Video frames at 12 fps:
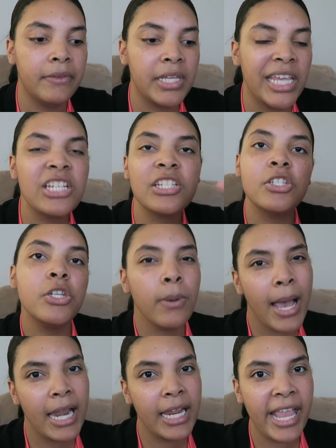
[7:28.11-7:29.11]
he just knew
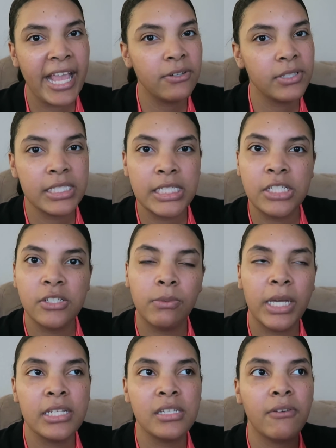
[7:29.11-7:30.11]
how to handle the
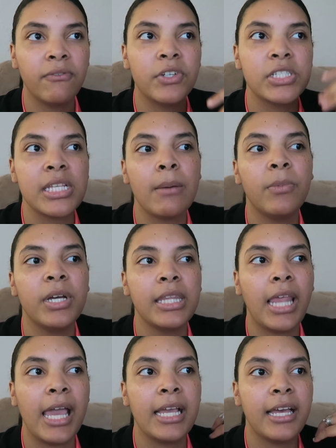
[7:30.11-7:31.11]
situation for
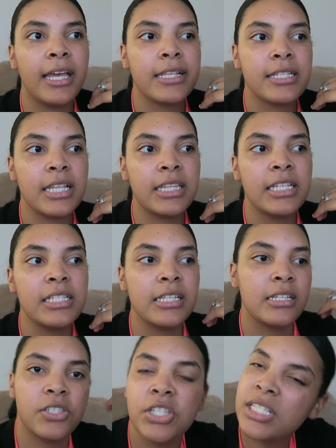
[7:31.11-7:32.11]
someone like us, that this
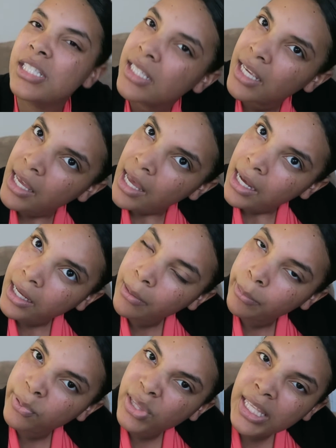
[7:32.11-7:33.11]
is just
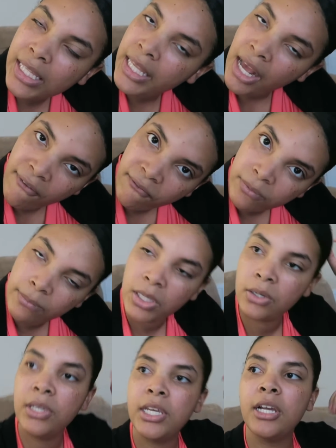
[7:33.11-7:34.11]
completely
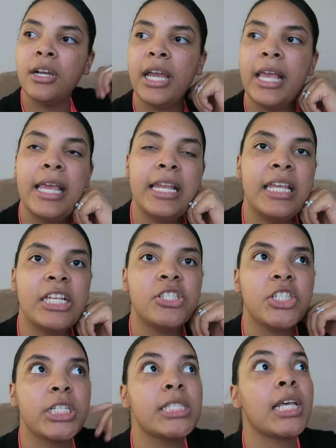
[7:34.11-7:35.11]
unfamiliar and
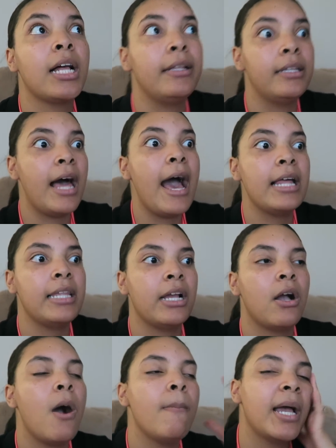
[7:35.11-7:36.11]
it's just a lot.
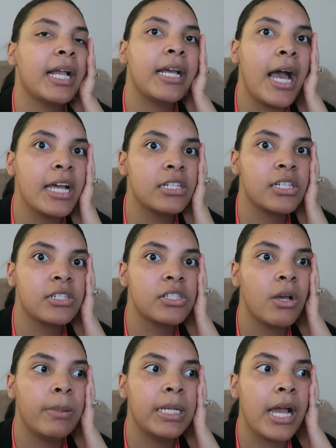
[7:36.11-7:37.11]
Like, oh my gosh, there's
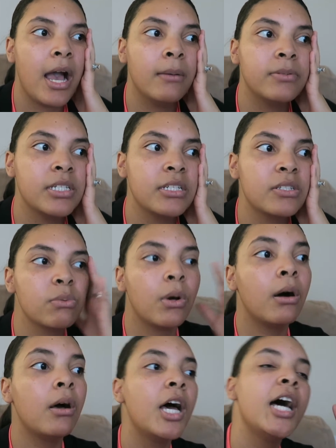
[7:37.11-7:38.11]
so many options.
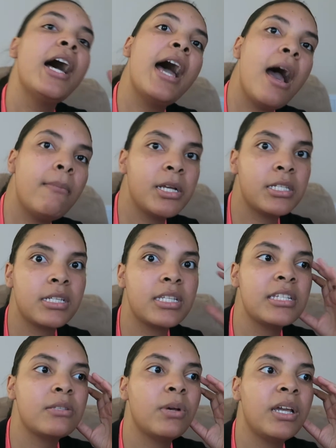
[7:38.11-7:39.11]
Well, how much is
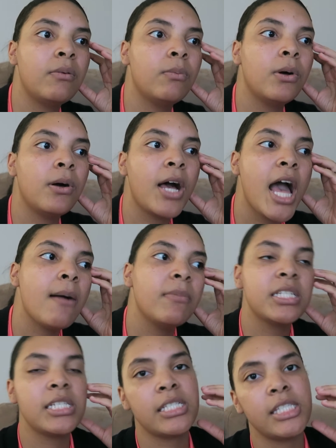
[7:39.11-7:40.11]
this one? Well, how
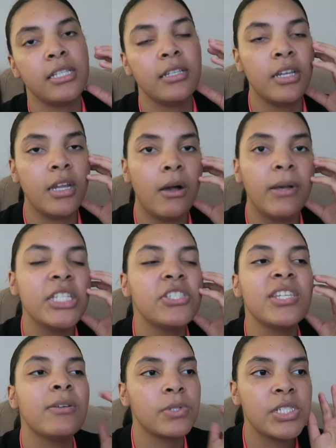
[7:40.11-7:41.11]
much is, you know,
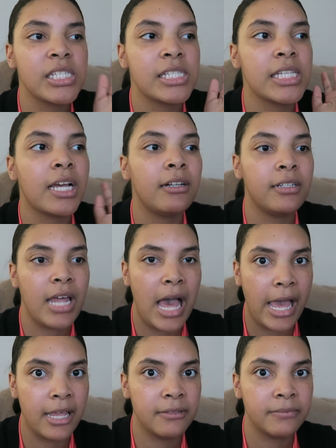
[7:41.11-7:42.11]
it was just a
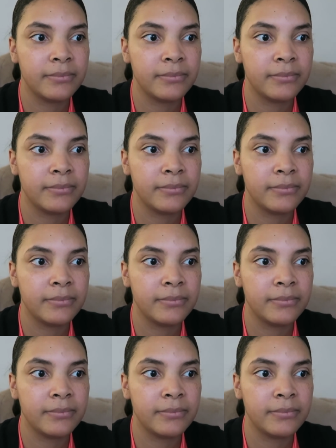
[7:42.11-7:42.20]
lot.